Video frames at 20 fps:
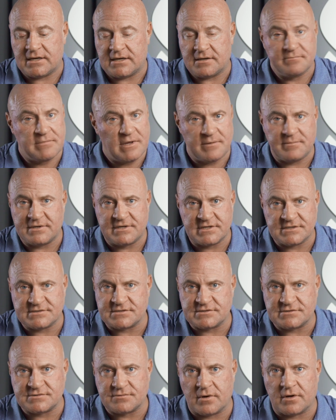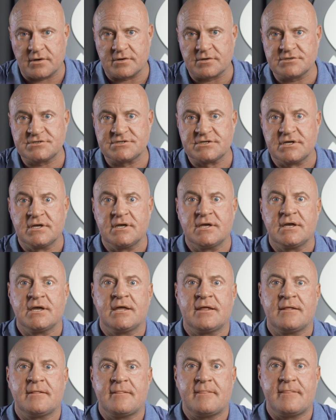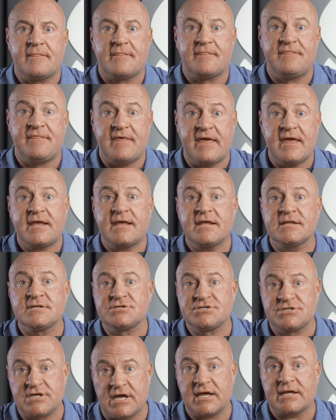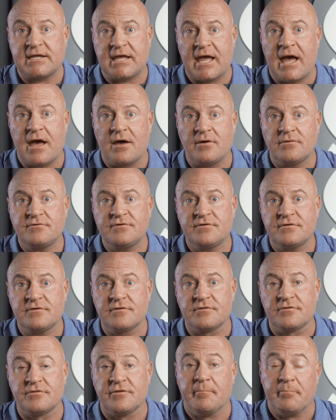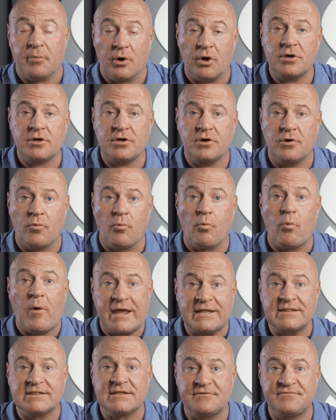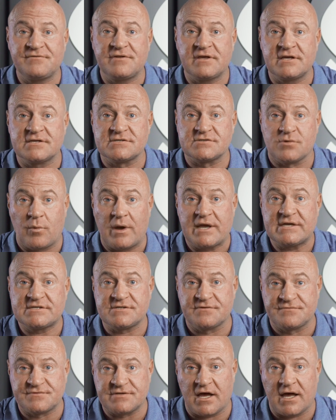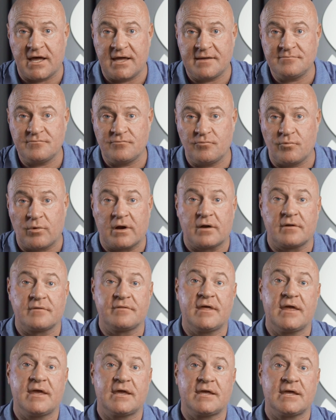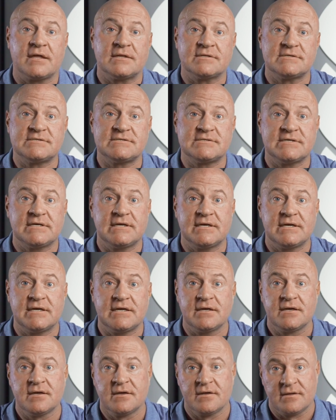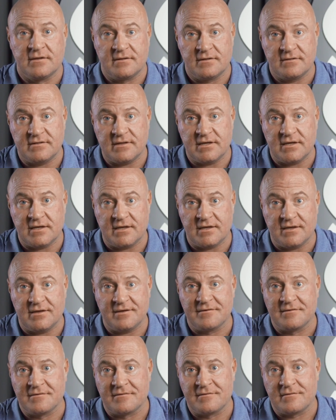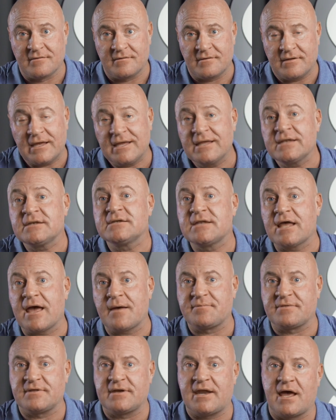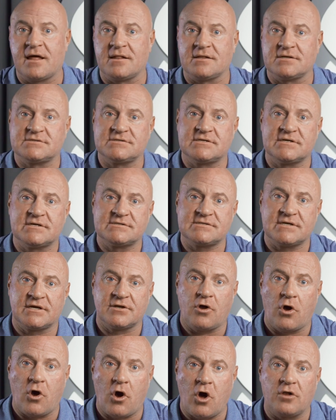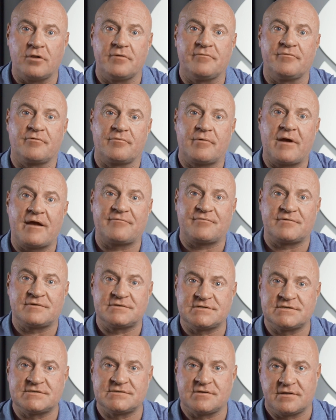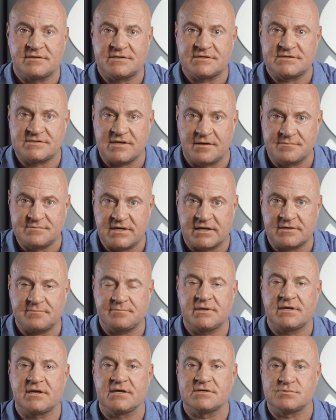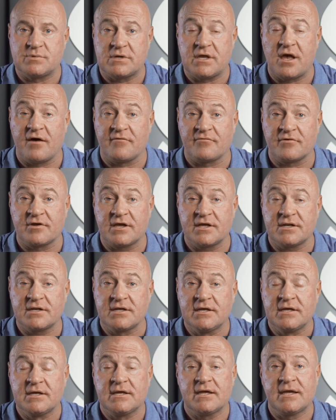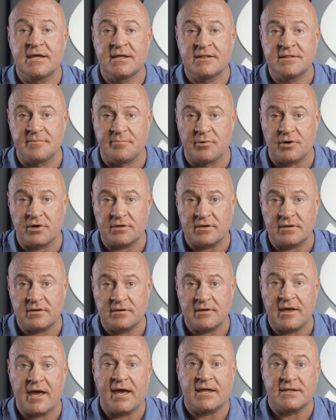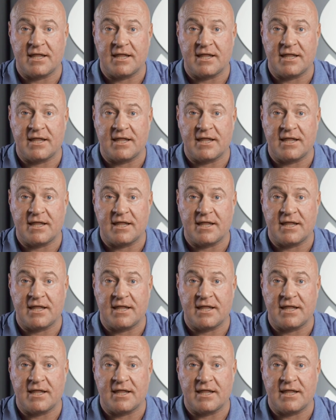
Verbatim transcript: maybe distance runners. They can check out the book, Weightlifting is a Waste of Time, where they can see the in-depth analysis and all of the references on this subject because we covered it in the book at